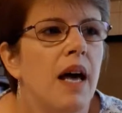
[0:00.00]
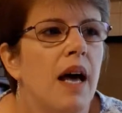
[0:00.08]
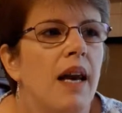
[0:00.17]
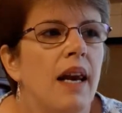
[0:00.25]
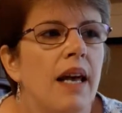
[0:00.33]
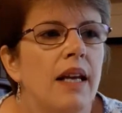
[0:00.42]

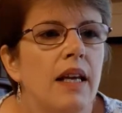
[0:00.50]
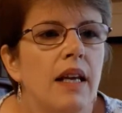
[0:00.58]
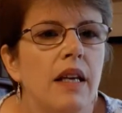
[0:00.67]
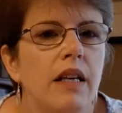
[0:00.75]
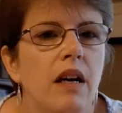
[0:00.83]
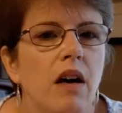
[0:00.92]
And
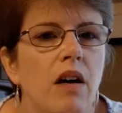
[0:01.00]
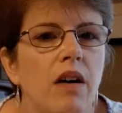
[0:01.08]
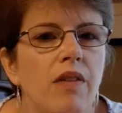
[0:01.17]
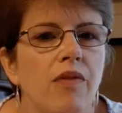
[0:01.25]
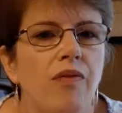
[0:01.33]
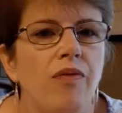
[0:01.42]
lately,
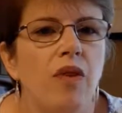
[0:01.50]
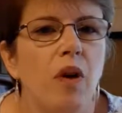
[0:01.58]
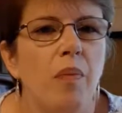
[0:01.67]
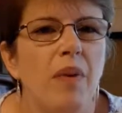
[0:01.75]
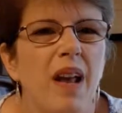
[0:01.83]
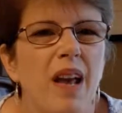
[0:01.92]
I've
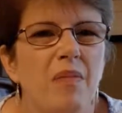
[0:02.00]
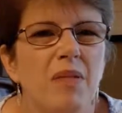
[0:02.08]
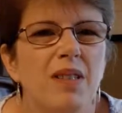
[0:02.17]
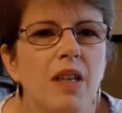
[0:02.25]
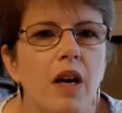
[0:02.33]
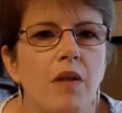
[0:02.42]
not been able
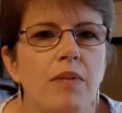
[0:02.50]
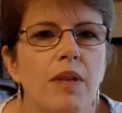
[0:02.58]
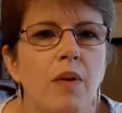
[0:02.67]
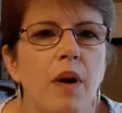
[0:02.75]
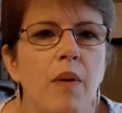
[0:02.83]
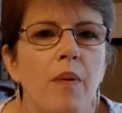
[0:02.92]
to cope
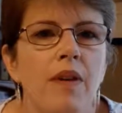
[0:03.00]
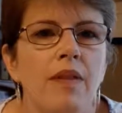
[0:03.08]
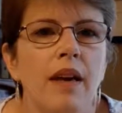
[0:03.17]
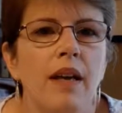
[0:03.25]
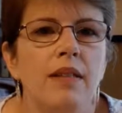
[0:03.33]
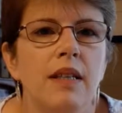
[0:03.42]
so well with
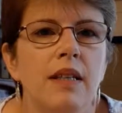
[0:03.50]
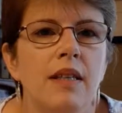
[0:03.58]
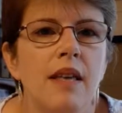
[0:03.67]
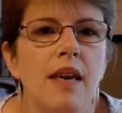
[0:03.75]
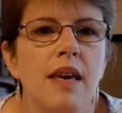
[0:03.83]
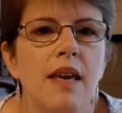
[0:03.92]
getting
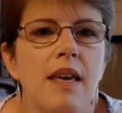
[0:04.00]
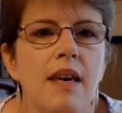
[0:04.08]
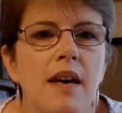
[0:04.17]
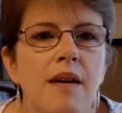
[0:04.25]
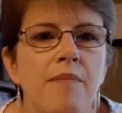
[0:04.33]
the